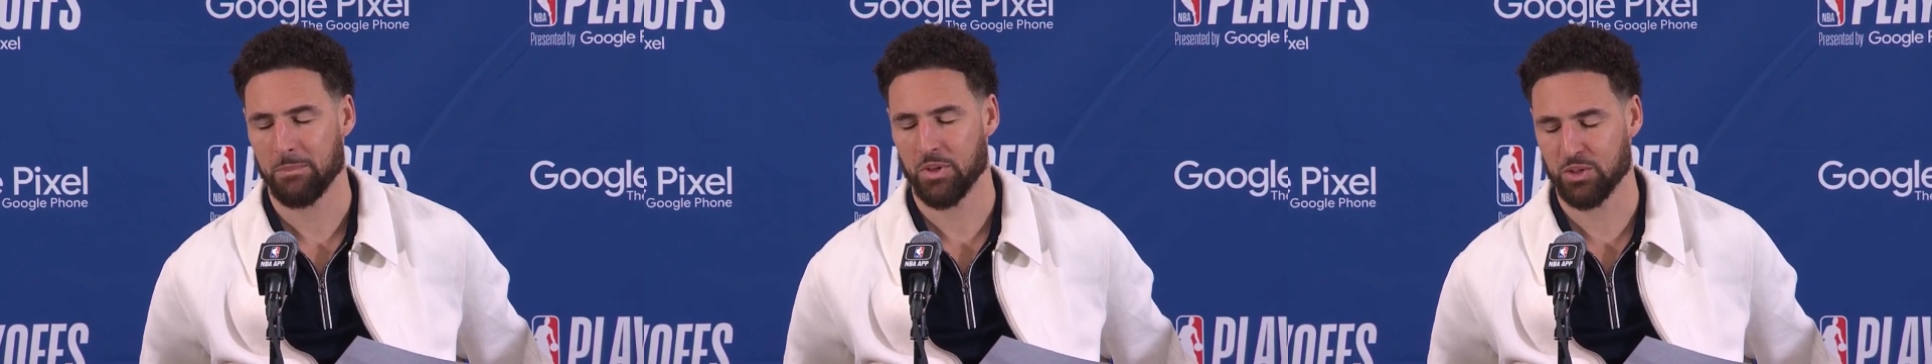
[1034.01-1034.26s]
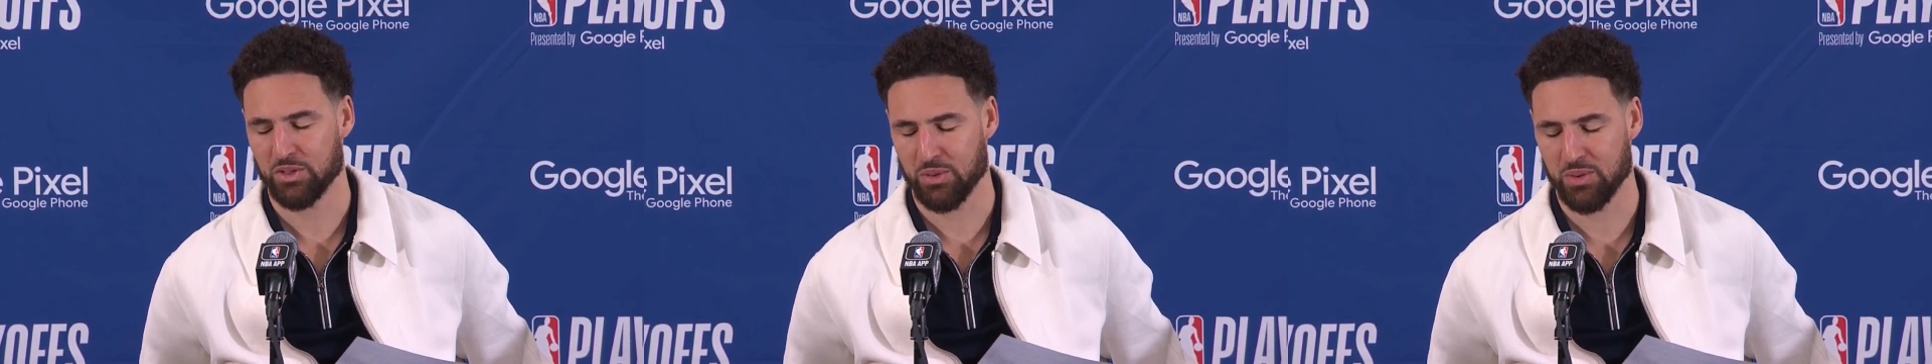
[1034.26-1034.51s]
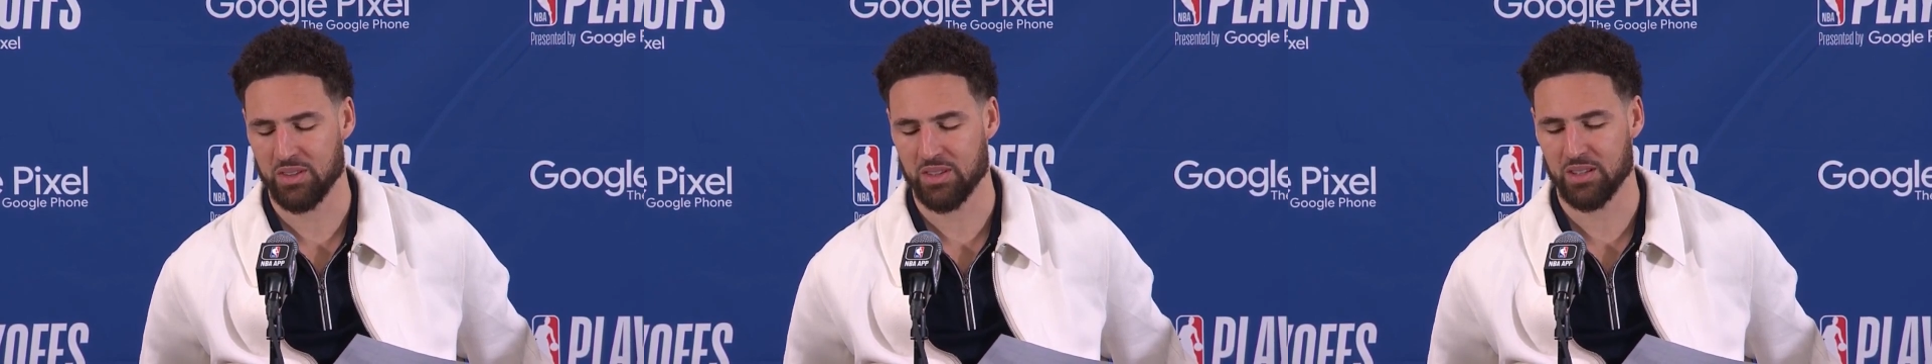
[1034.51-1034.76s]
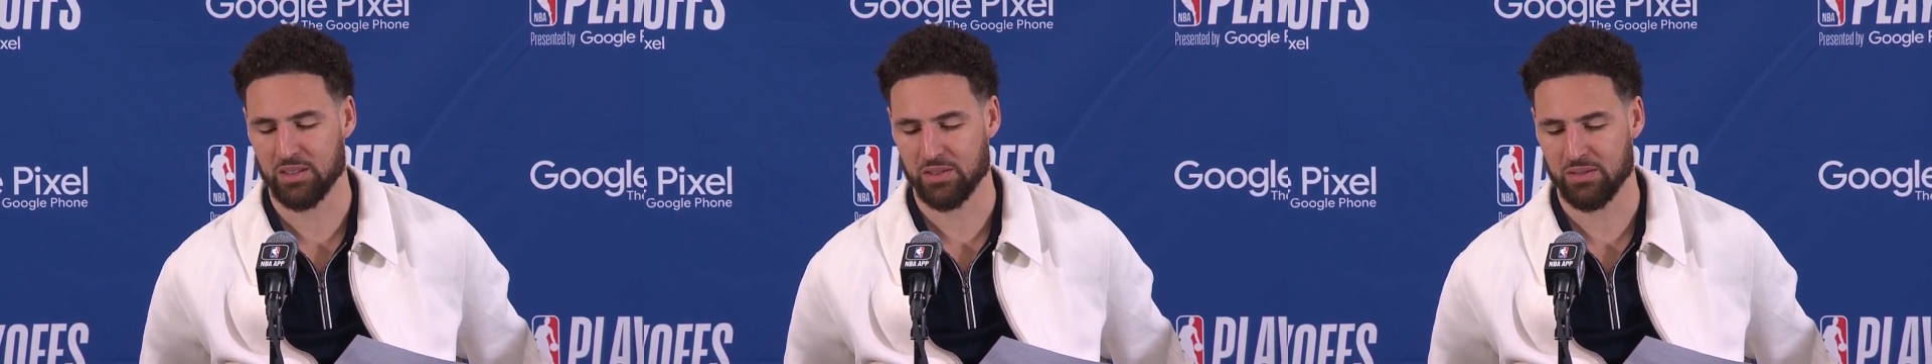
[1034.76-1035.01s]
Those three
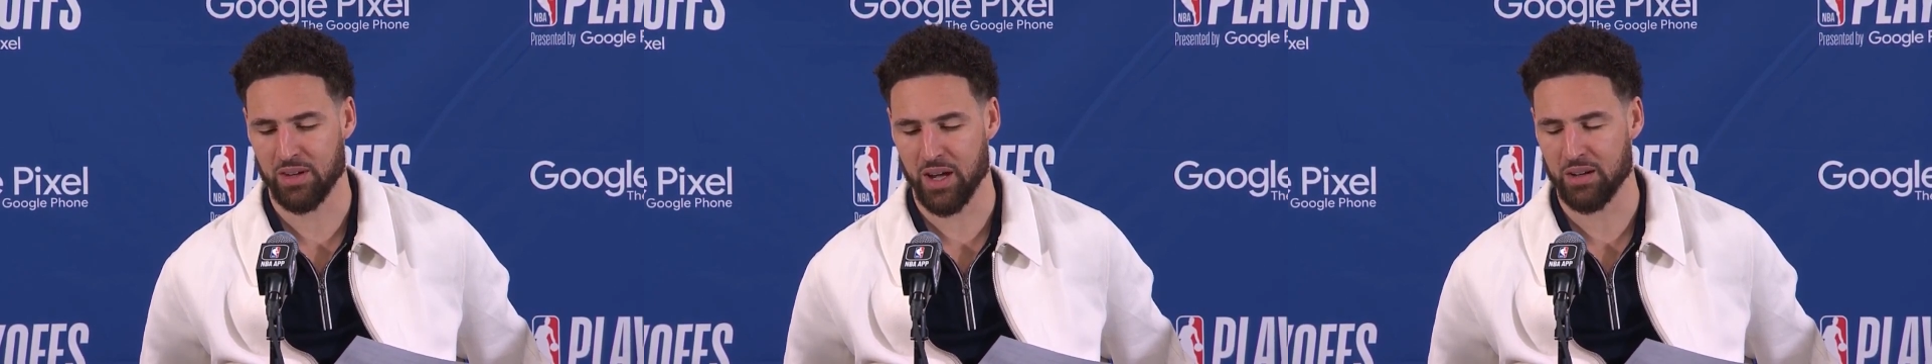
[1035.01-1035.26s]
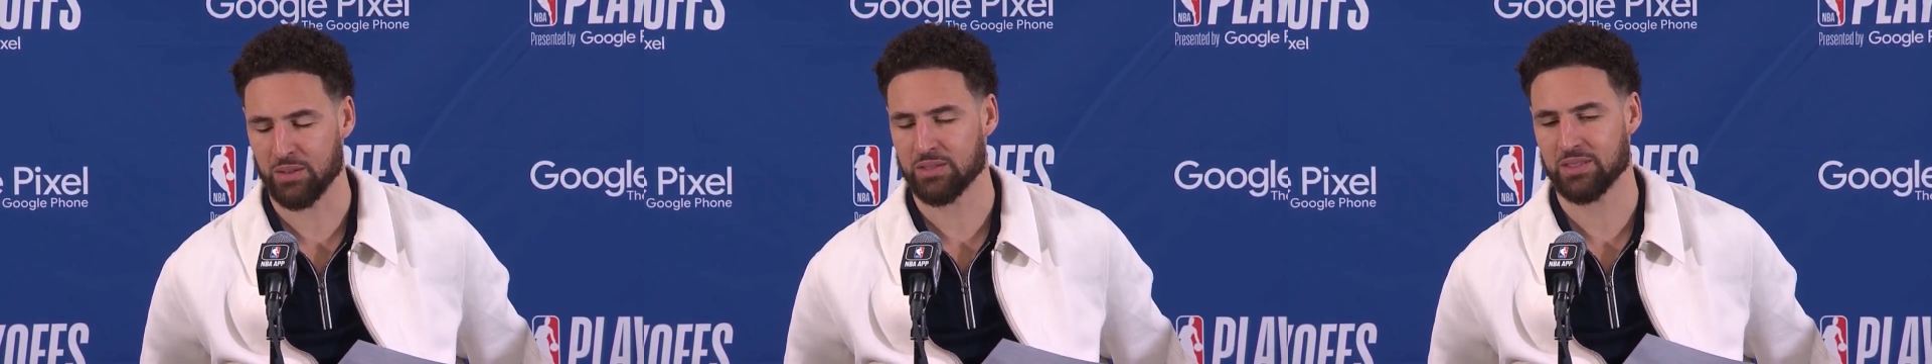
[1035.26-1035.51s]
things are vital